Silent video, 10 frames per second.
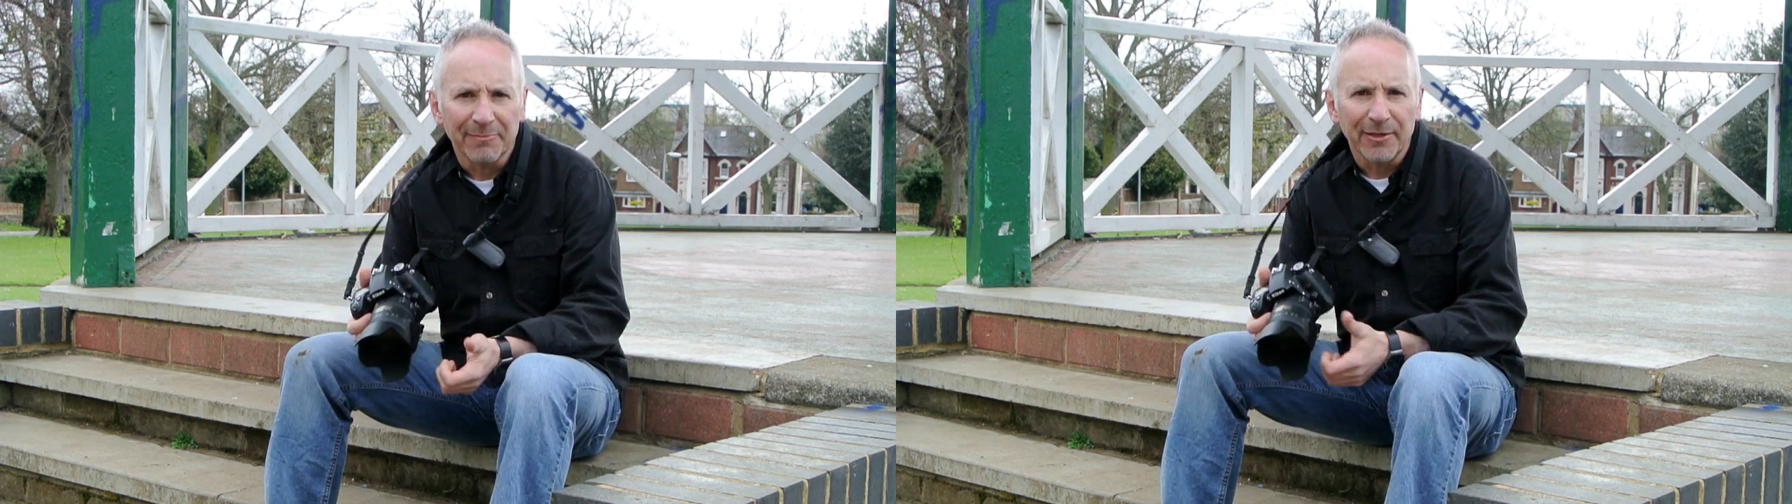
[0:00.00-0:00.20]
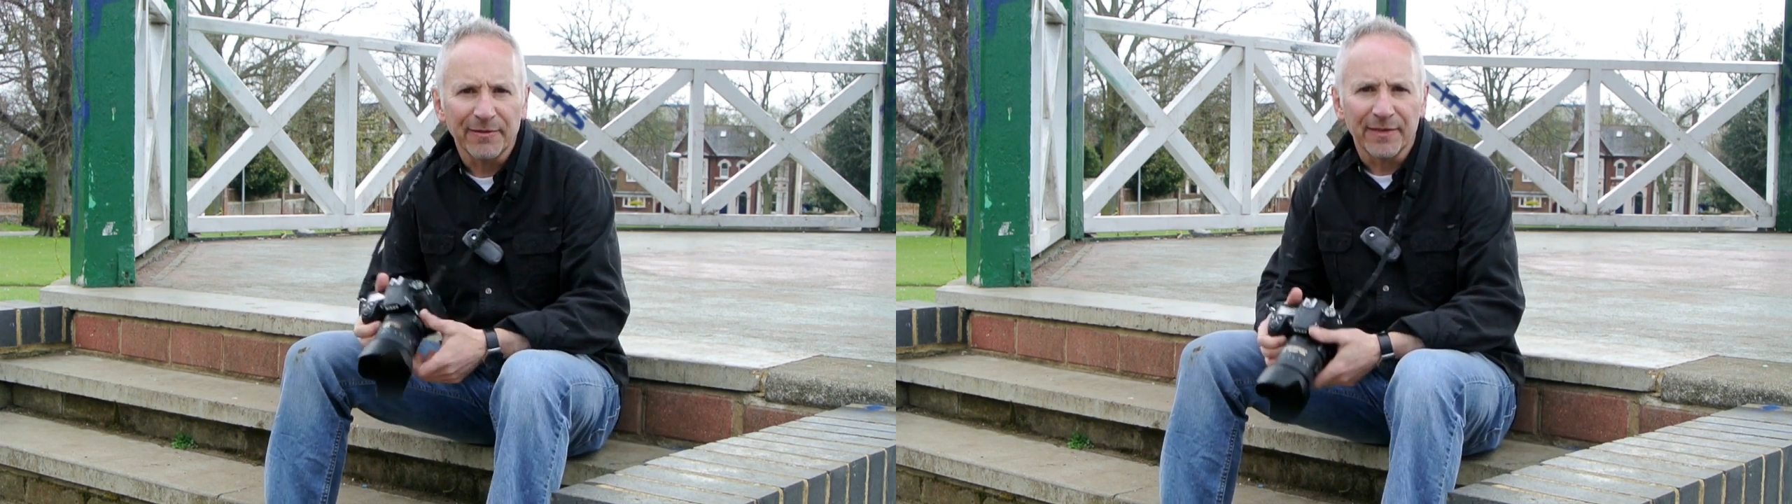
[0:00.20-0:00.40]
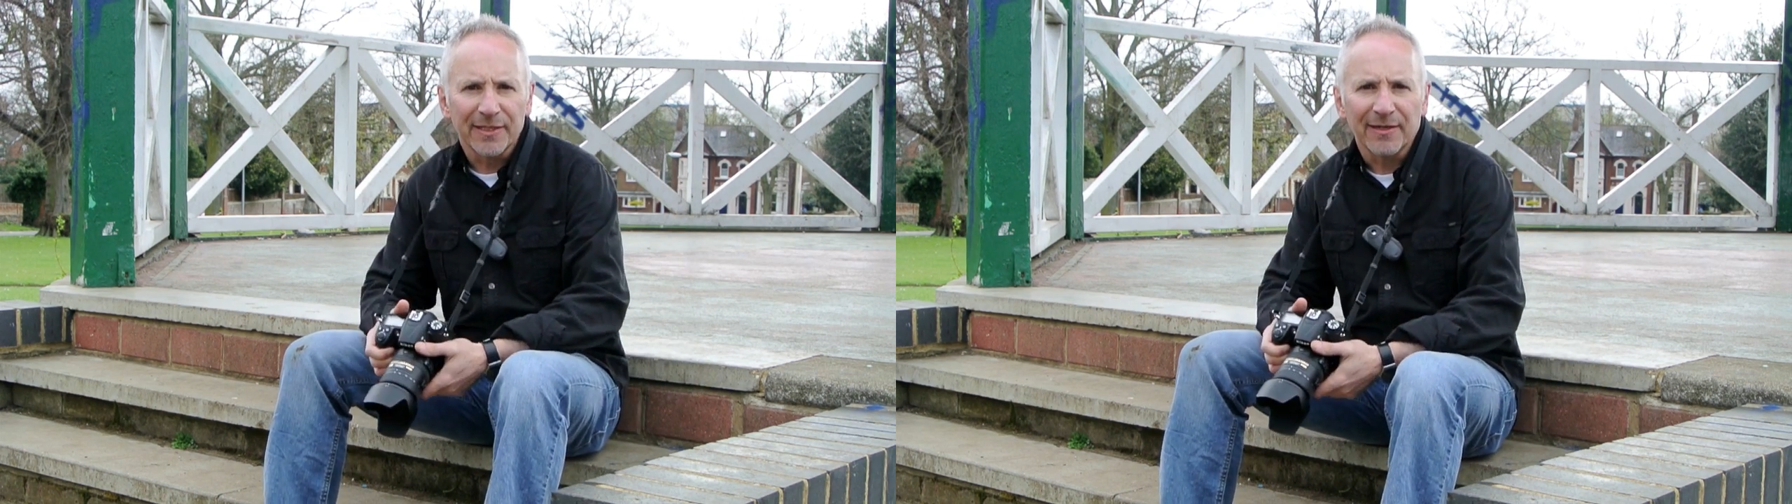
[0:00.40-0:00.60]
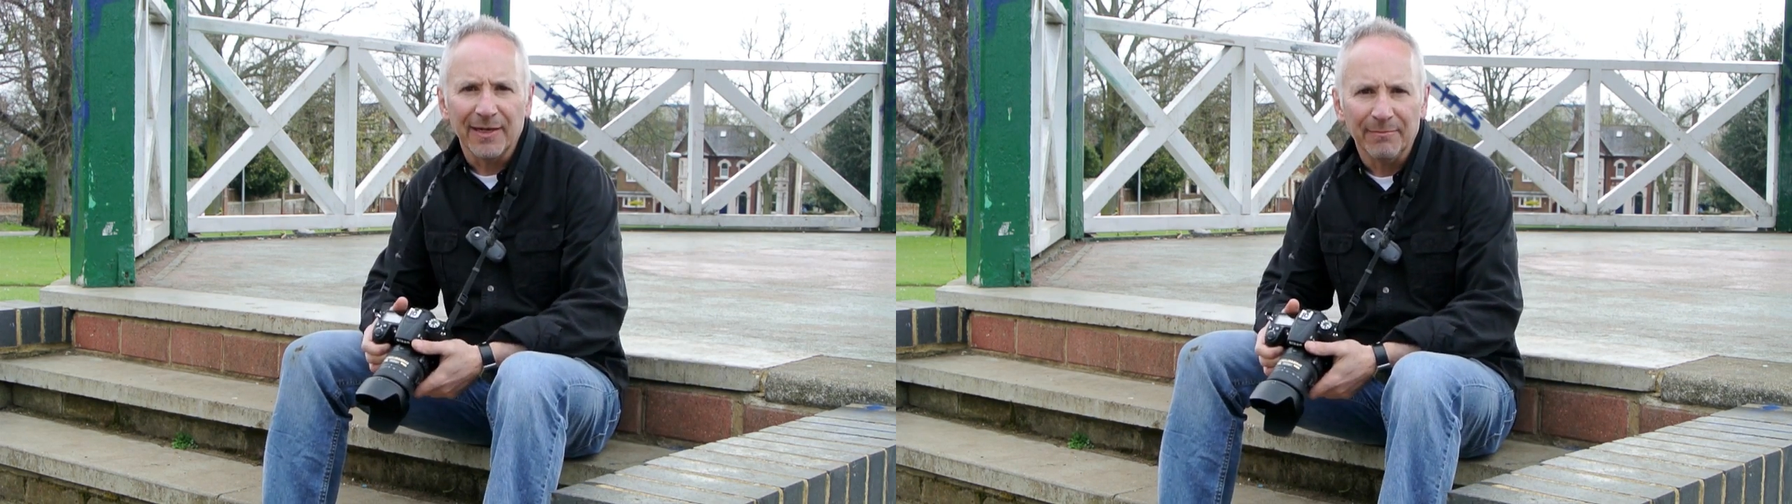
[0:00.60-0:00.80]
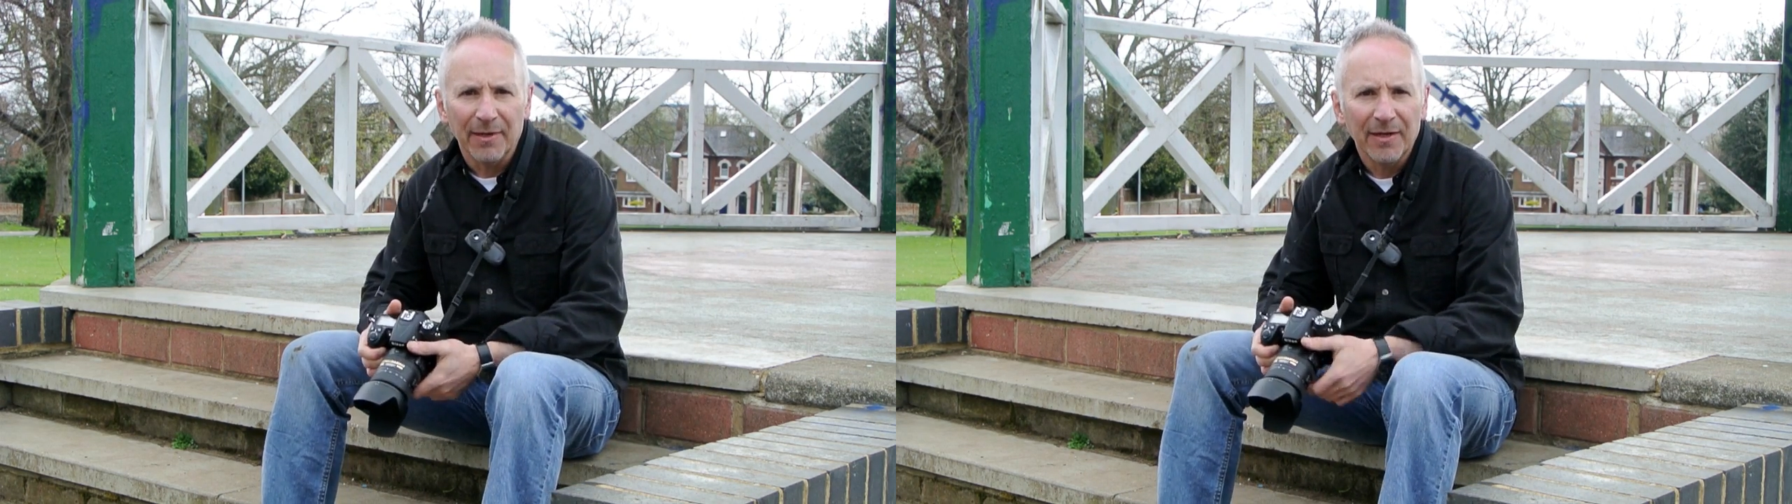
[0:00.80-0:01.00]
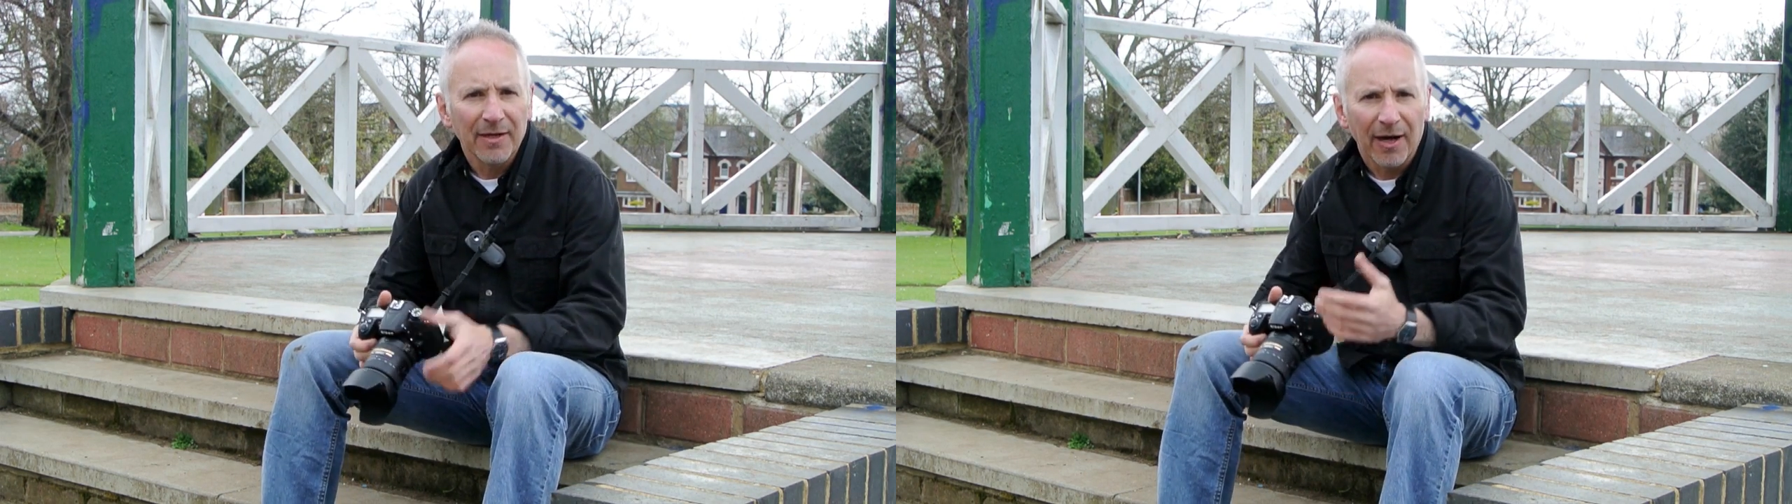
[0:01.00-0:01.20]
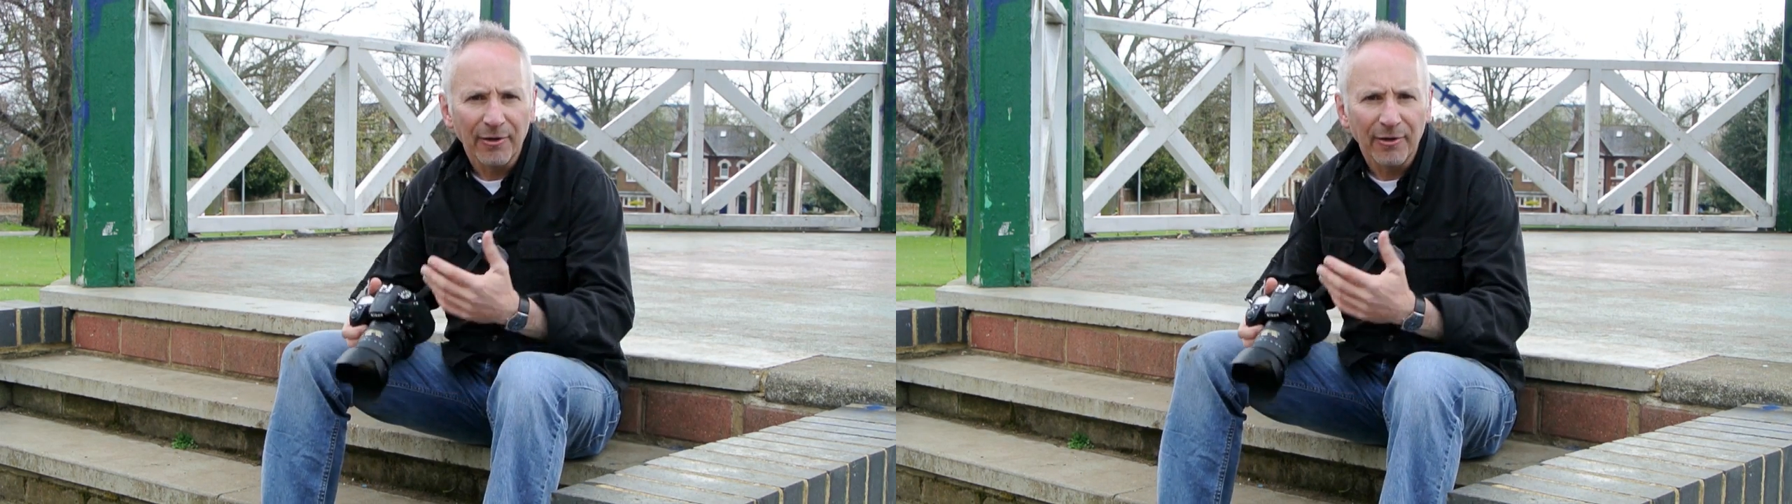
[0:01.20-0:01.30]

most of the time,